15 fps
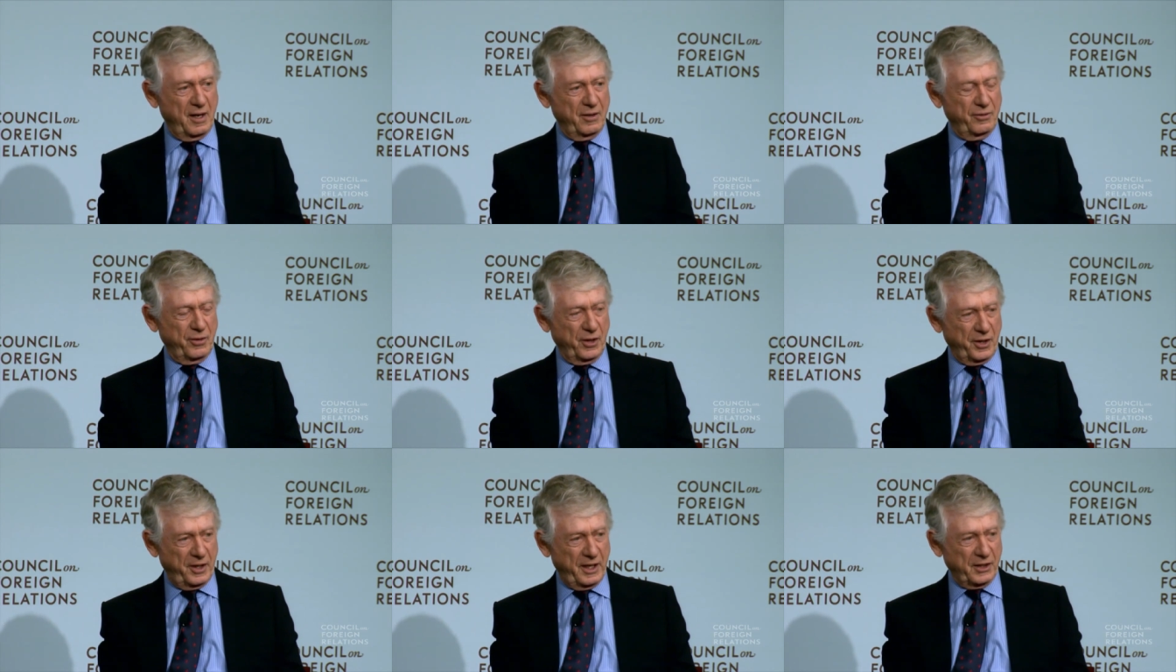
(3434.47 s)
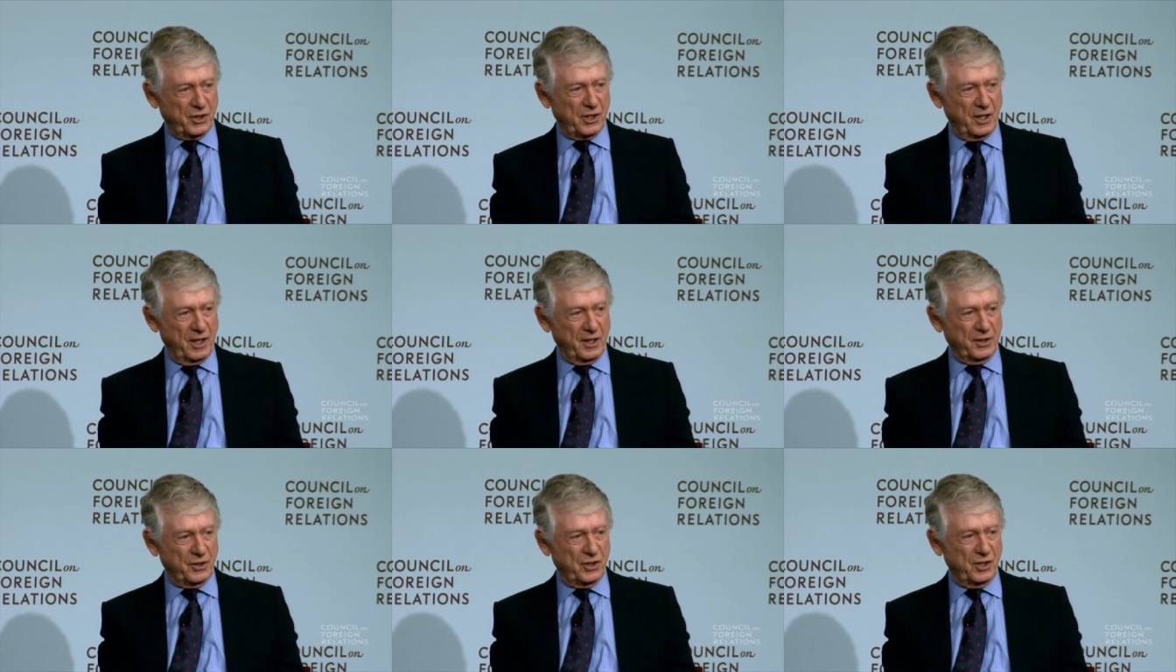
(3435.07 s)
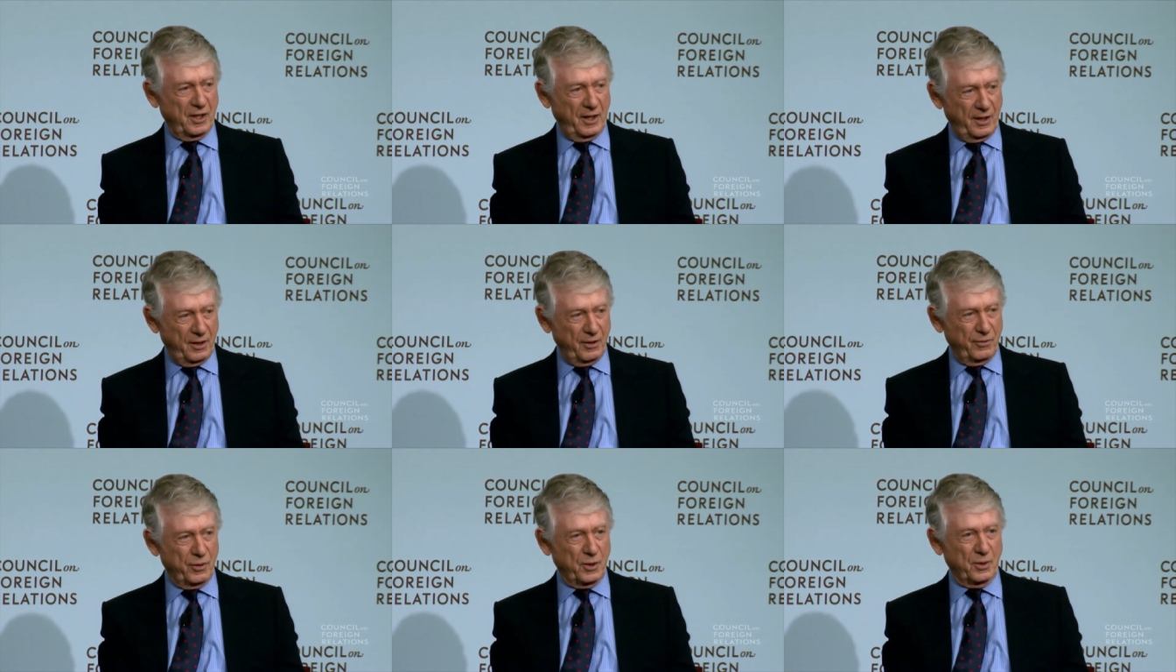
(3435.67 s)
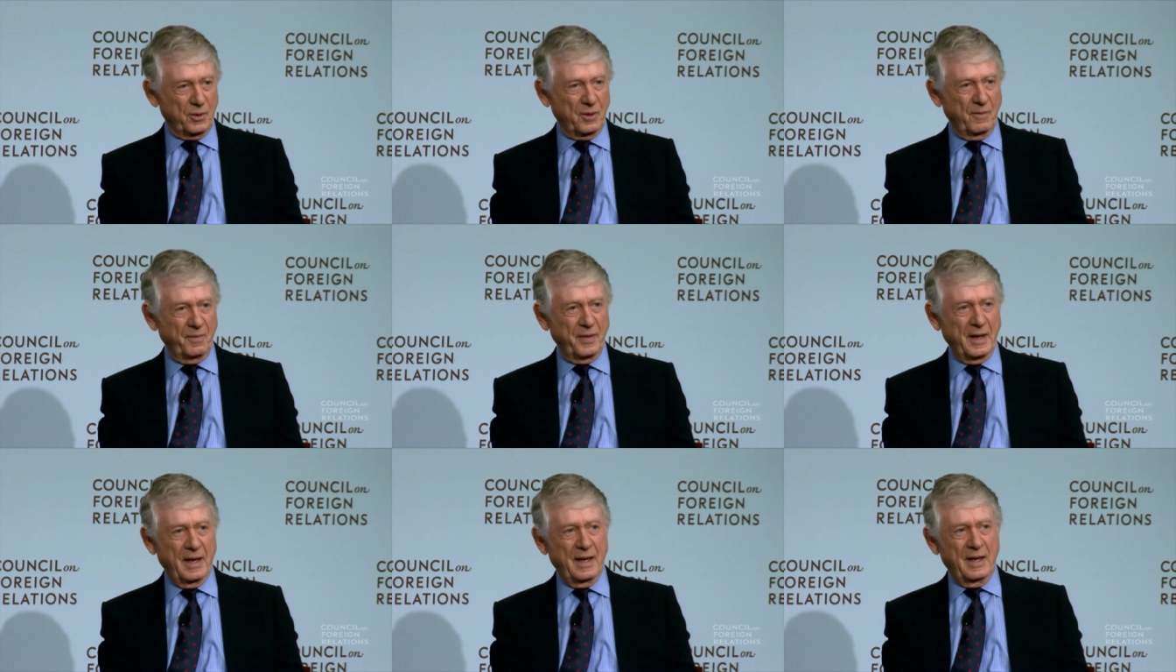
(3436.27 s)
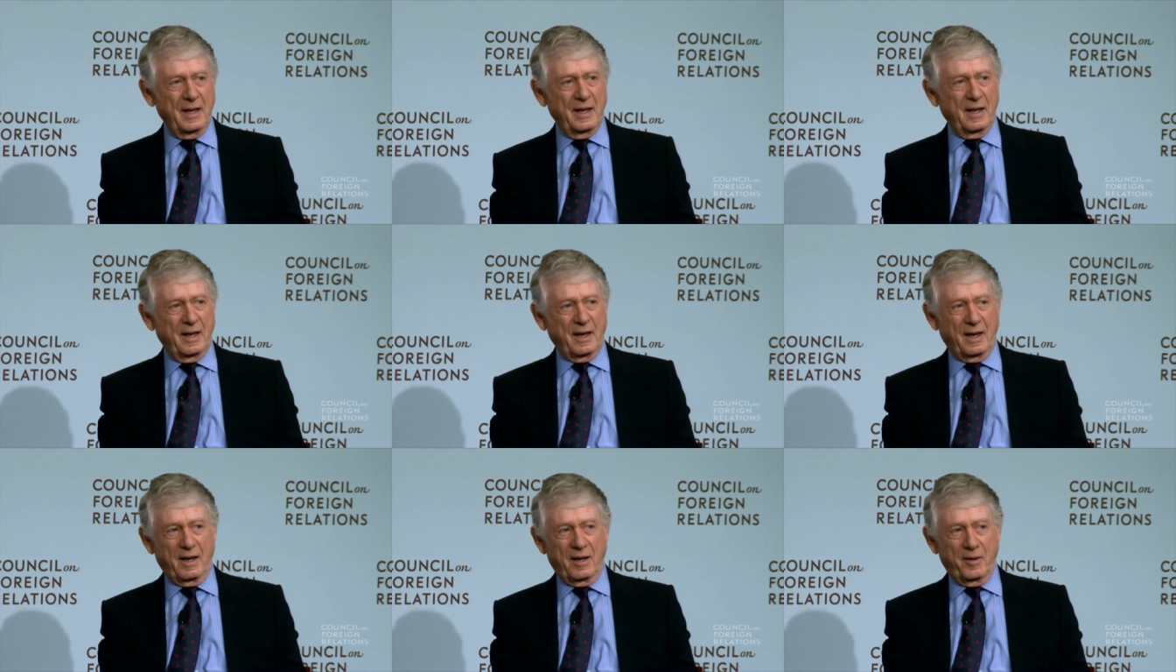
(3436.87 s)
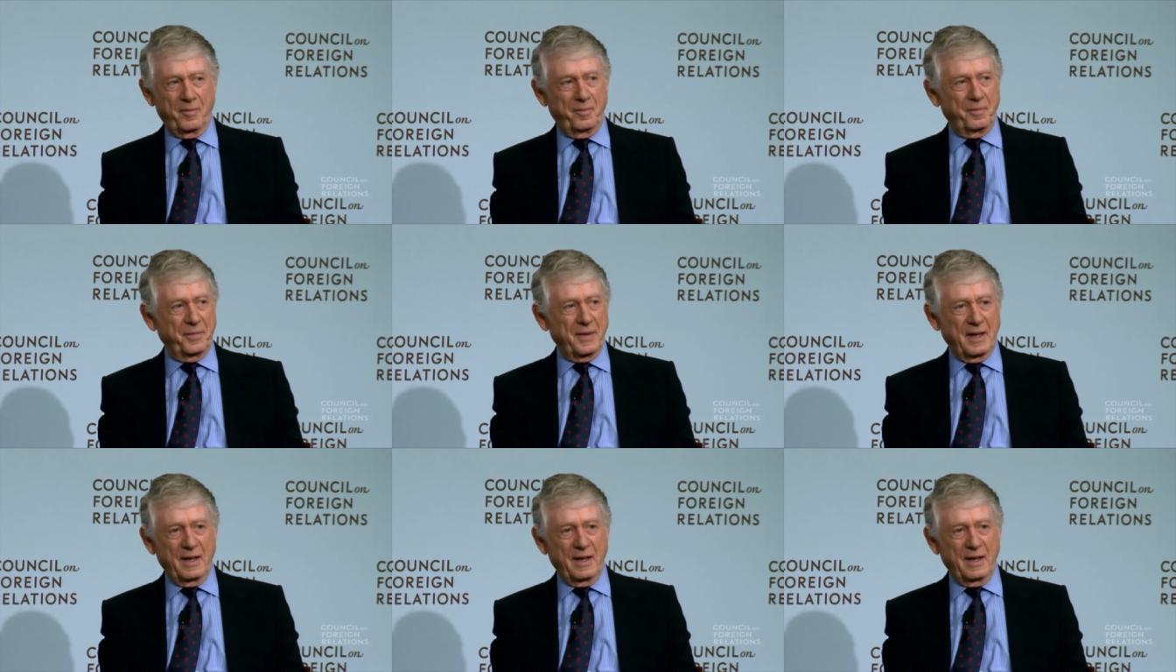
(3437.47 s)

for the next night's interview. Um,